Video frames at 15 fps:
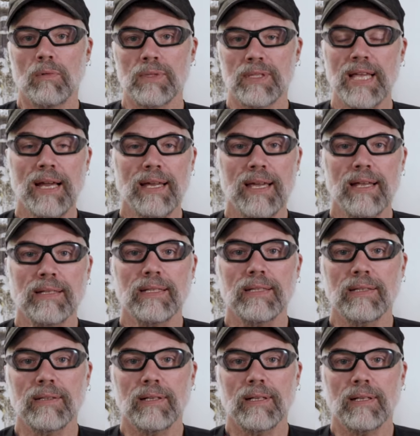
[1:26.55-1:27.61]
Second,
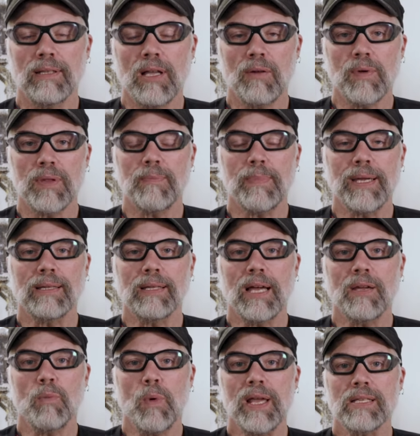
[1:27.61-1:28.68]
along with it being
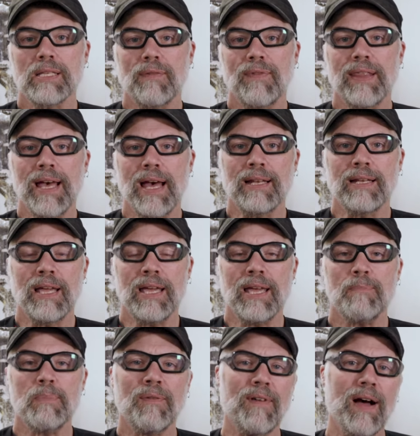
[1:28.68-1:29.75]
lightweight and stuff like that,
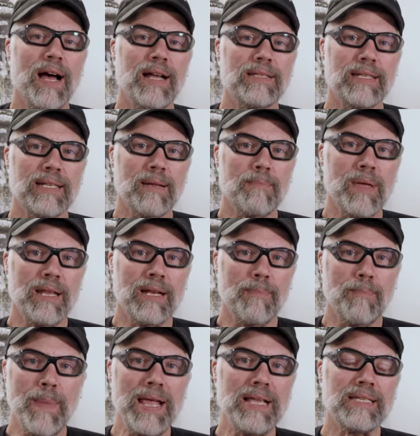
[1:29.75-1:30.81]
it provides an, an
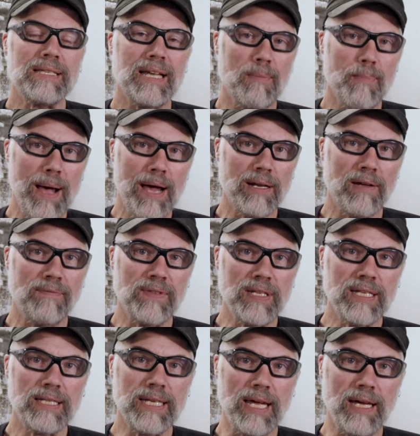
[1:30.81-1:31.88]
amazing amount of
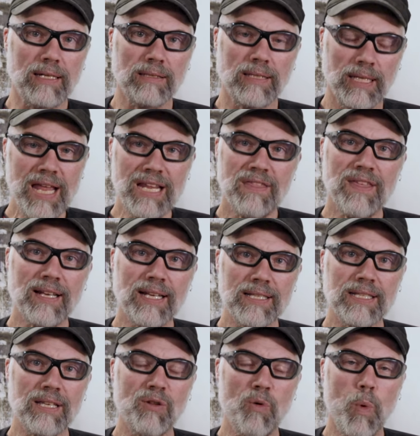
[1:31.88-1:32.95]
detail. Anything
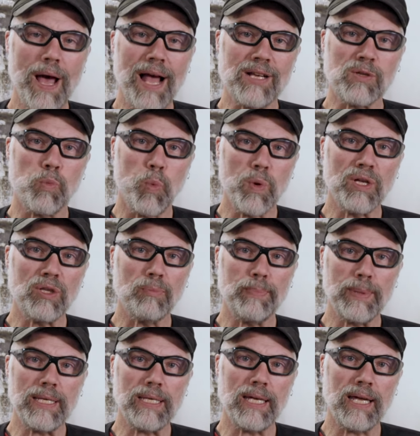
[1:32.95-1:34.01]
that's in the wax will
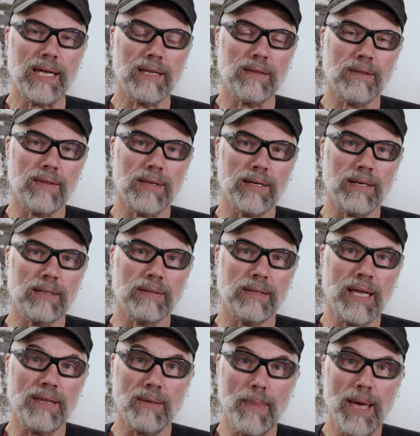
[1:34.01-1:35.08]
be in the,
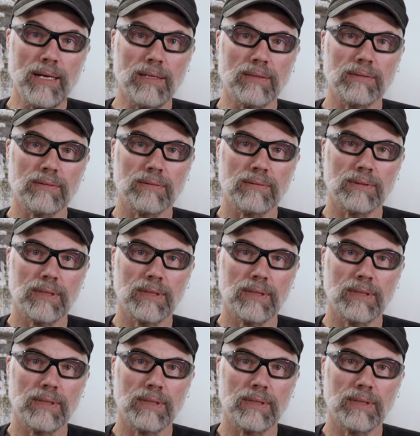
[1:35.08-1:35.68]
in the metal,